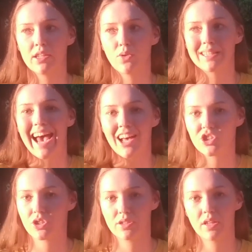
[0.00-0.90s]
to
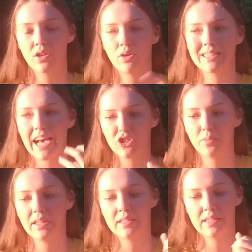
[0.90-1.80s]
attach
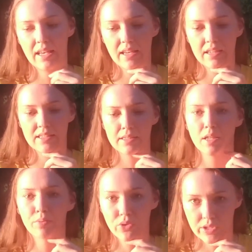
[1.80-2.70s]
attachment is a
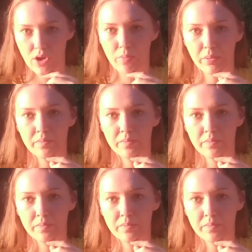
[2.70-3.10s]
slippery slope.